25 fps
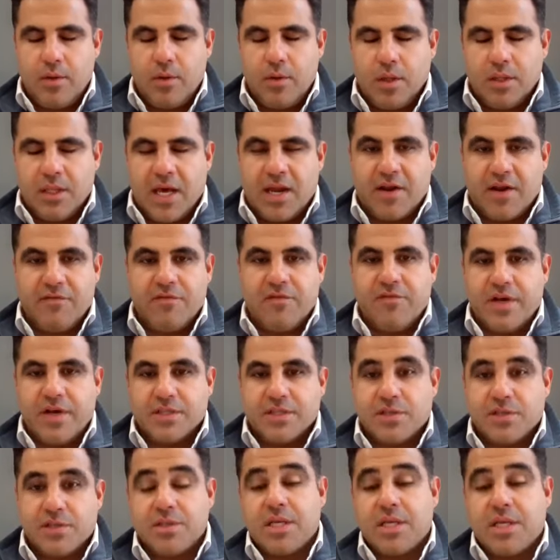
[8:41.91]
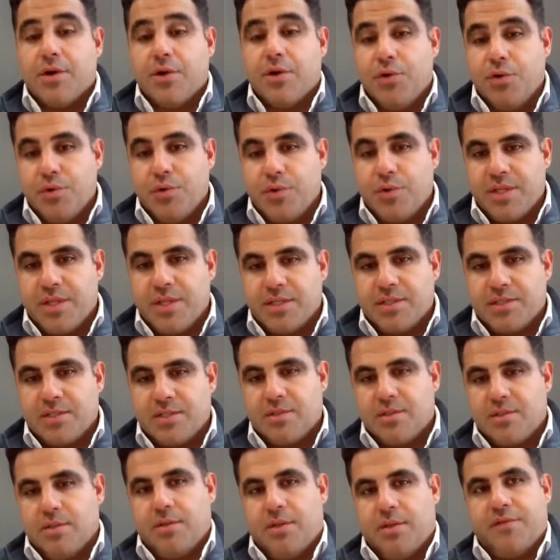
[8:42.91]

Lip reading: a lot of investors that are new to this,